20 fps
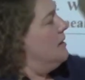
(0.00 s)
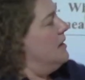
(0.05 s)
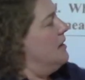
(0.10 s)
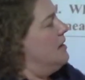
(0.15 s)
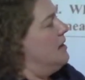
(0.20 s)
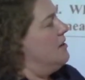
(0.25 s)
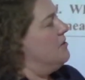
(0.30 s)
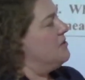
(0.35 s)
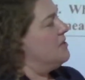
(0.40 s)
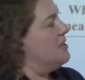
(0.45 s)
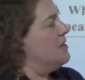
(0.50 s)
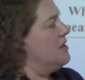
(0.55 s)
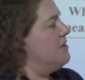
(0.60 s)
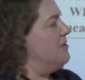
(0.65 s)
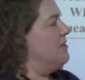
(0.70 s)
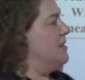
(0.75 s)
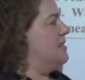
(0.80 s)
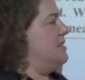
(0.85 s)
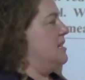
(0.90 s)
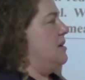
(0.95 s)
Here's another
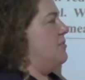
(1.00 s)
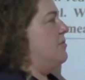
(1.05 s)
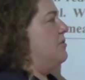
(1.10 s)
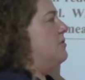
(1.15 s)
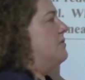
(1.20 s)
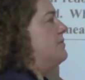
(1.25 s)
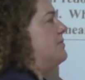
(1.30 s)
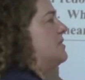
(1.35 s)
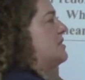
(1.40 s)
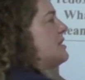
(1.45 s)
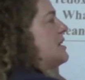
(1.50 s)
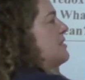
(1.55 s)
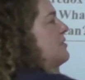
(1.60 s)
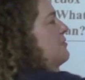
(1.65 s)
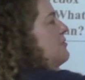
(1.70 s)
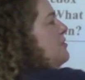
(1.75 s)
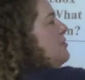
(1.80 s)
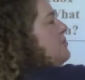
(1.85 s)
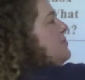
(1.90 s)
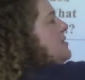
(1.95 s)
example.
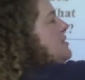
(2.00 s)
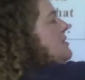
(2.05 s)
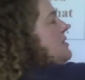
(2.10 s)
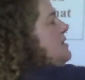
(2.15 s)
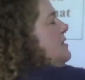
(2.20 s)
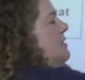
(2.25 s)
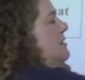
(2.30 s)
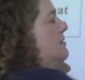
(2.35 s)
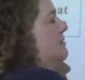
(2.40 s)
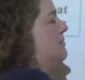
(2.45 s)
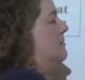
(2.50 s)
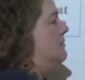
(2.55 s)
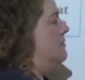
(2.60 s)
Cytochrome C